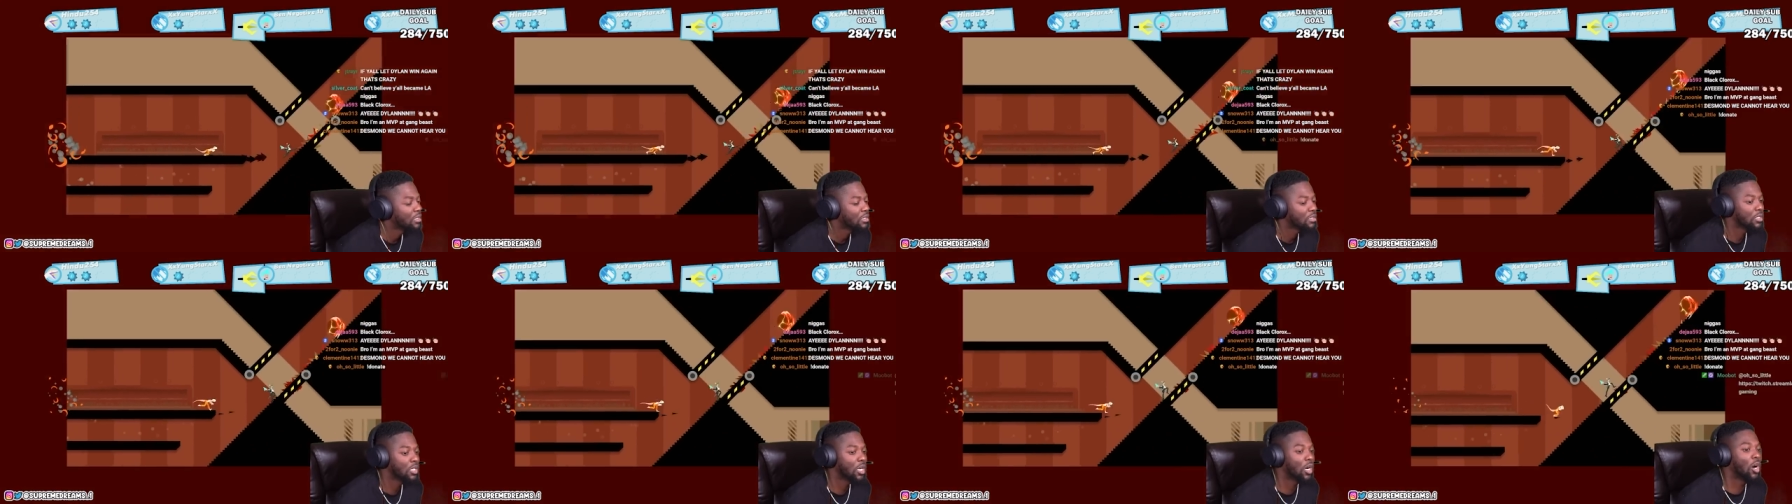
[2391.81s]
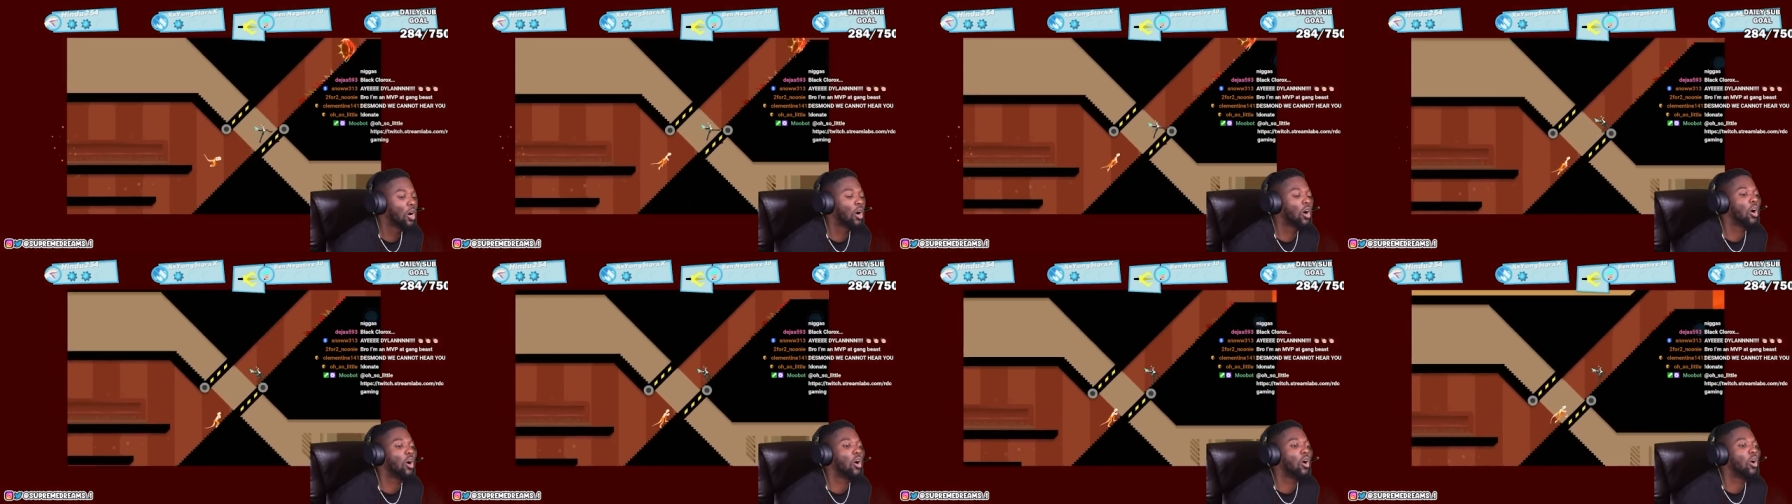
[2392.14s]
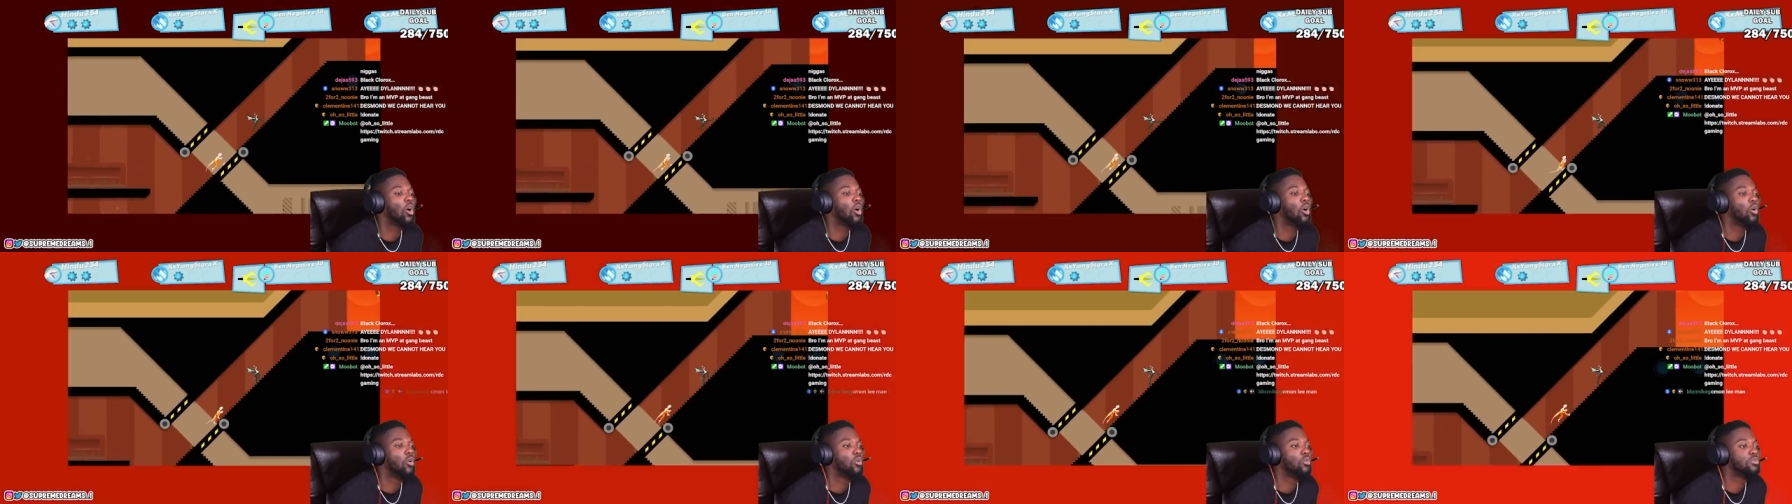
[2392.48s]

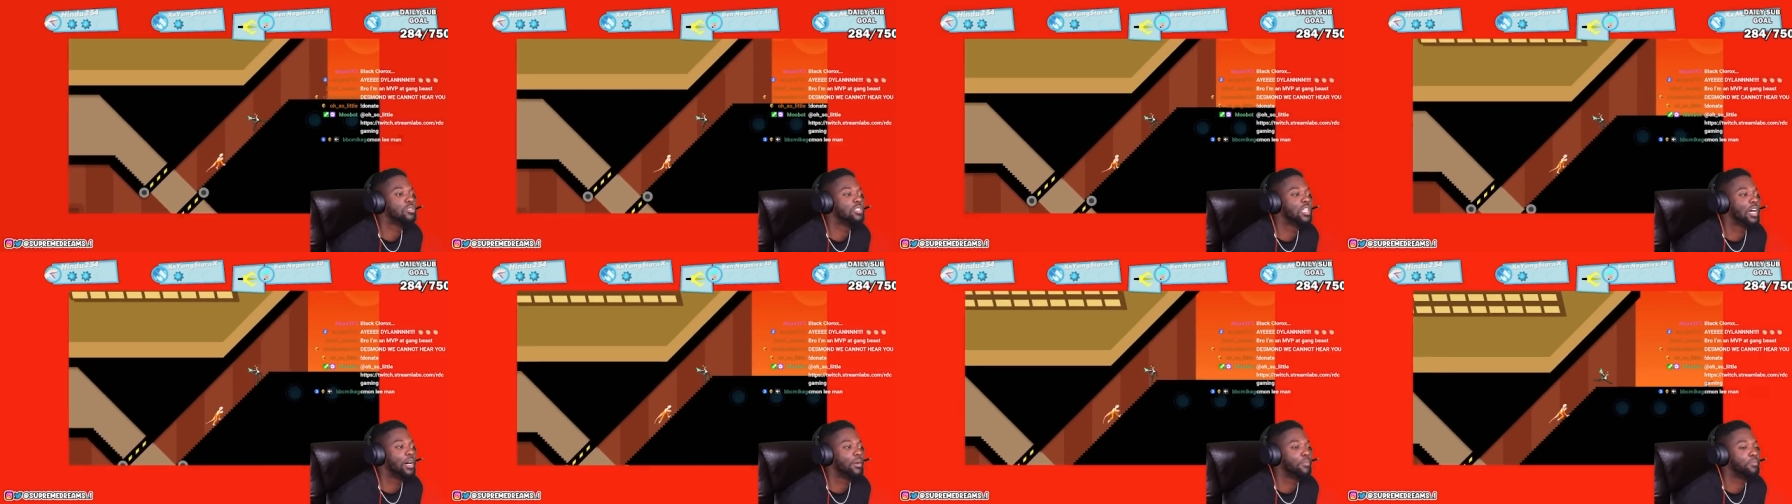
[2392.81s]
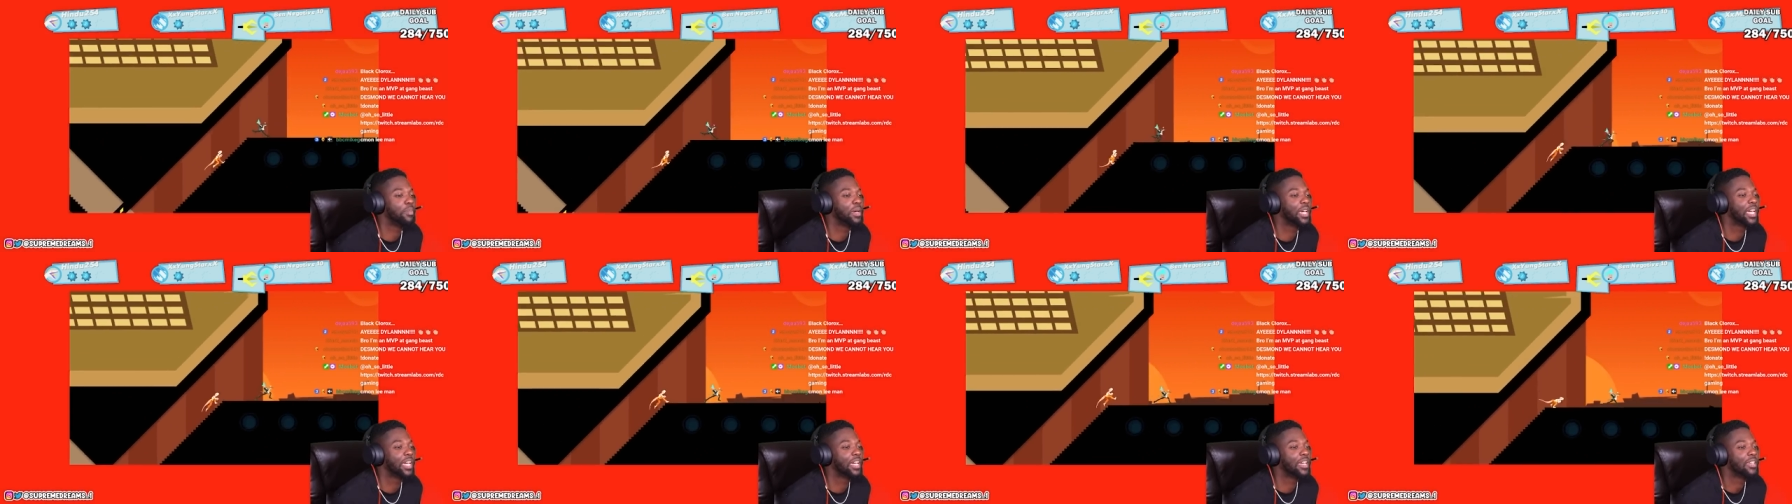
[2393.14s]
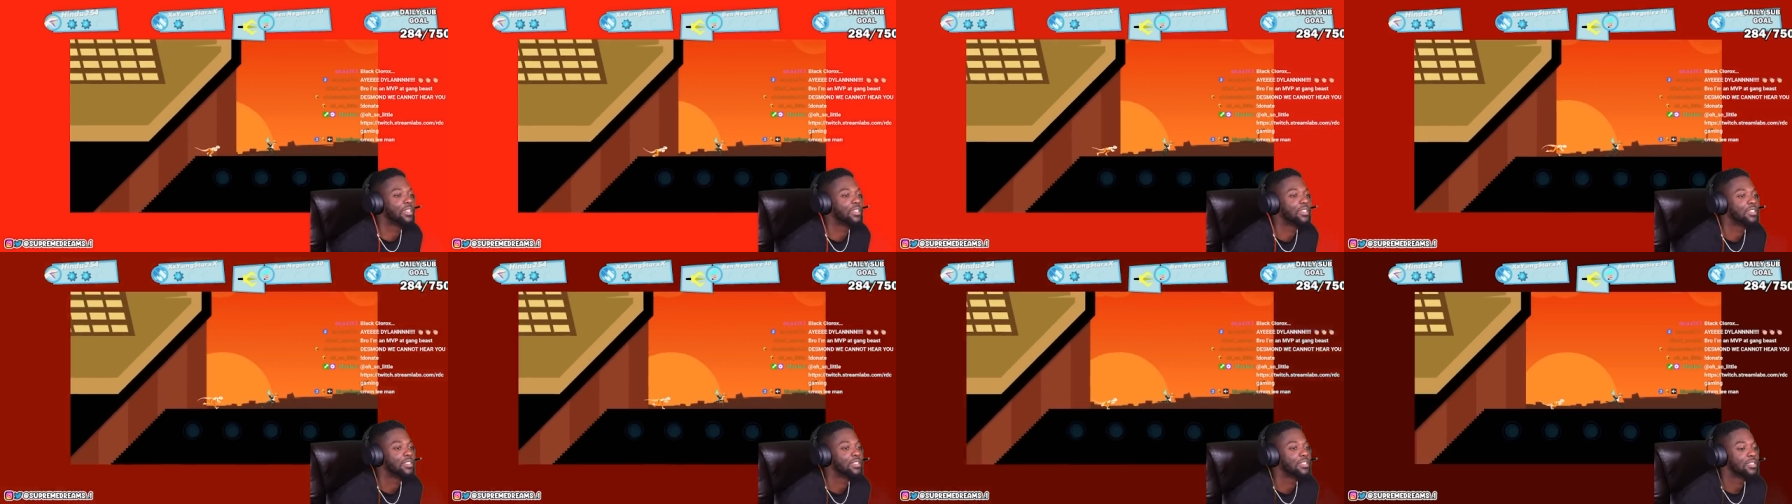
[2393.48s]
No, the
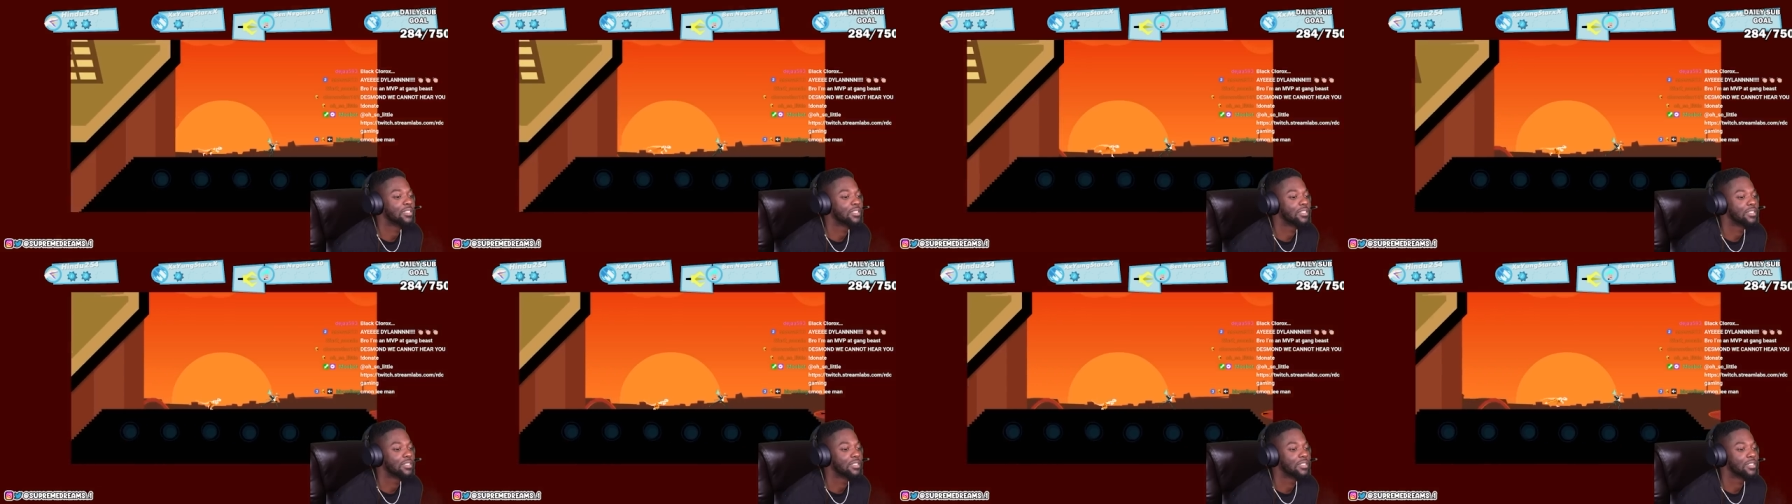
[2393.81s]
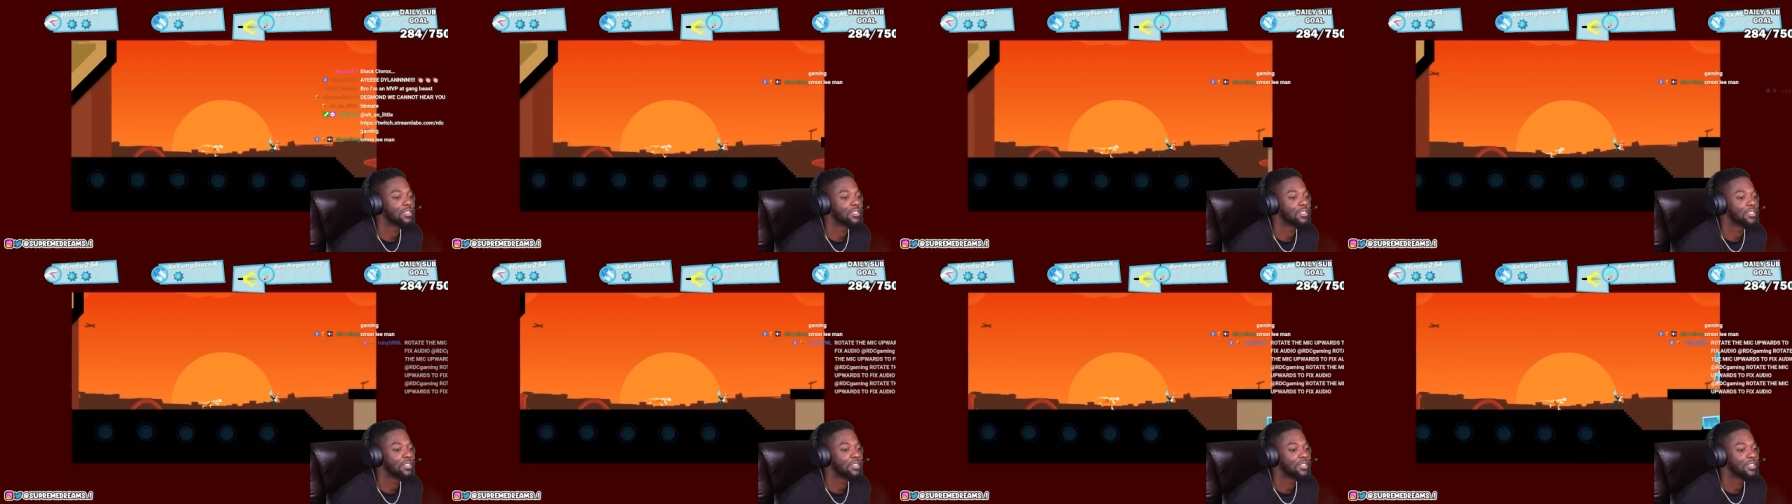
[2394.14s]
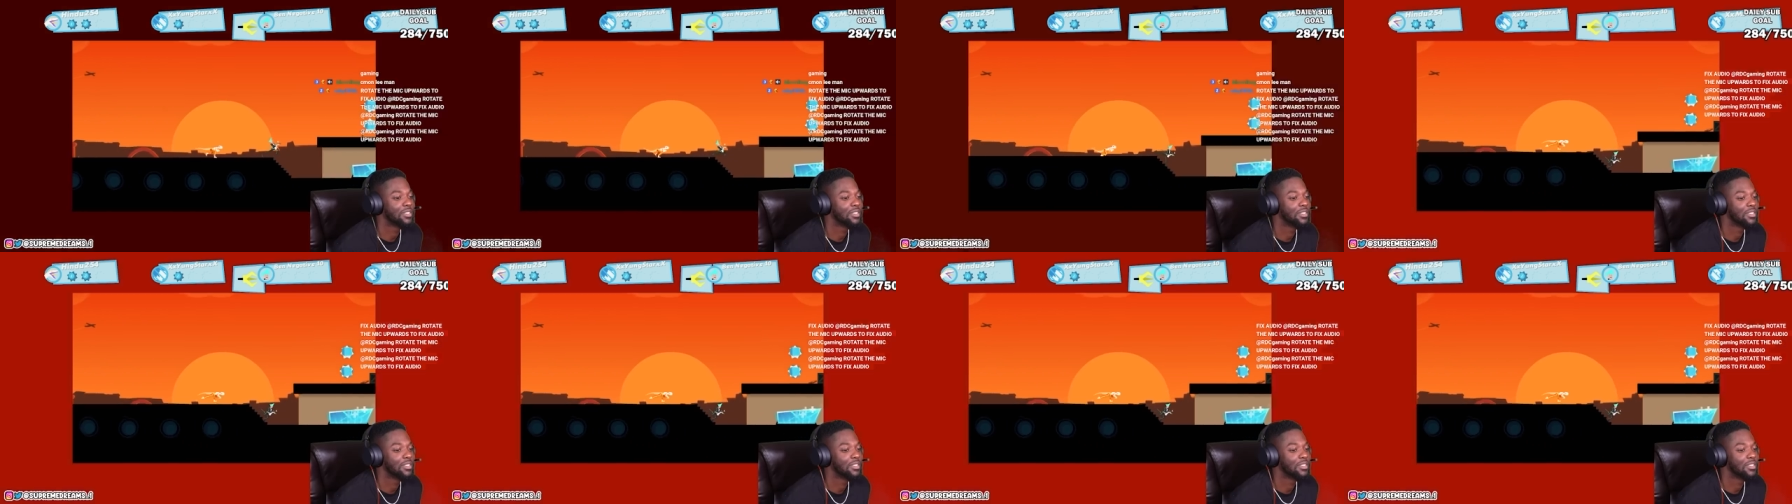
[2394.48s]
Ben. I'm not a to cap.